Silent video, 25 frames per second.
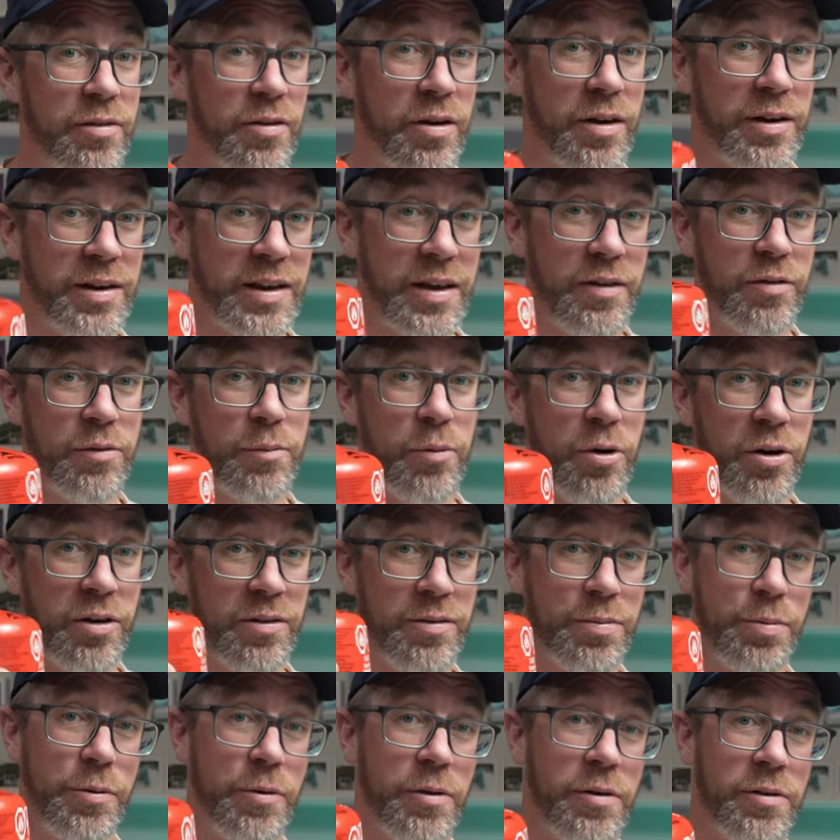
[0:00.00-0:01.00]
side, given my
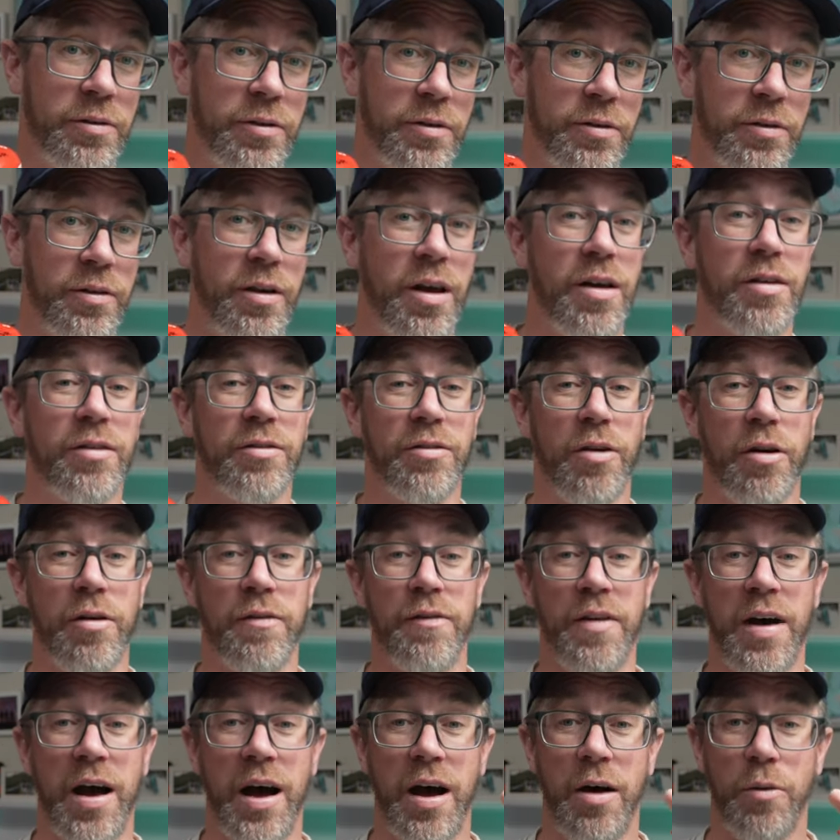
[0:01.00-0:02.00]
experiences so
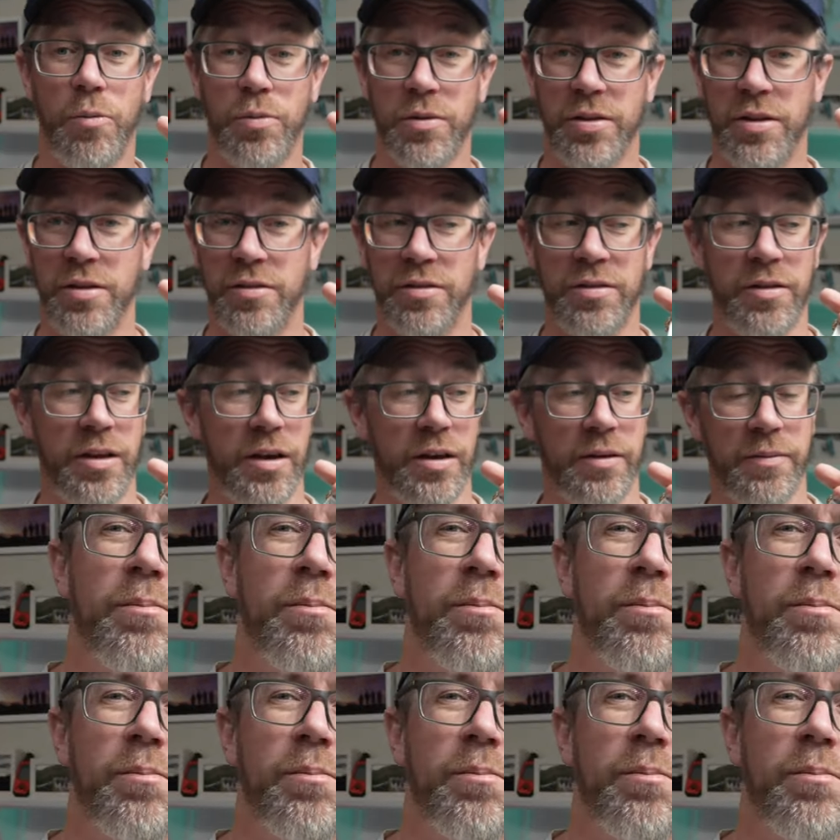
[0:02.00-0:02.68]
far with this thing.